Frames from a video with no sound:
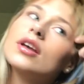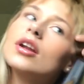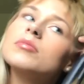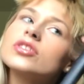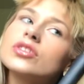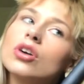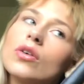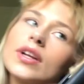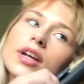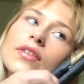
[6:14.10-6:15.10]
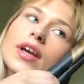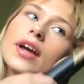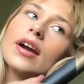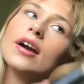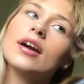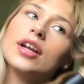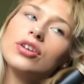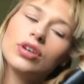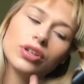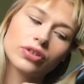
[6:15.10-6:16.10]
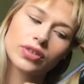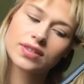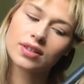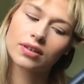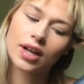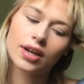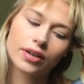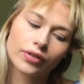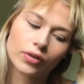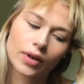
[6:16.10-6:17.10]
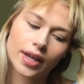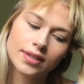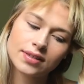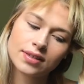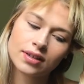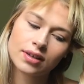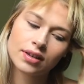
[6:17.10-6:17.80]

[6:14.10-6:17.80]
And I'm just going down the hair, and you can do this in a lot of different ways.